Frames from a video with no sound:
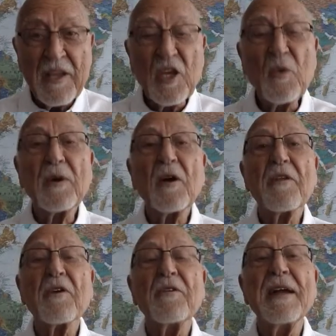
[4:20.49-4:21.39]
you will know
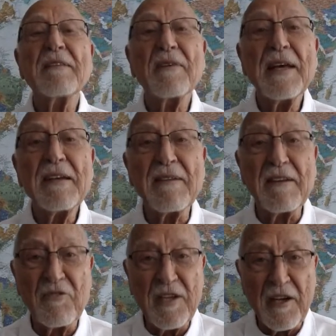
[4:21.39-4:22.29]
that her desolation
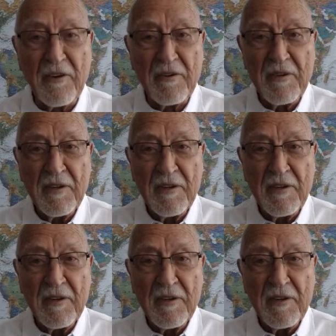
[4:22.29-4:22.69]
is near.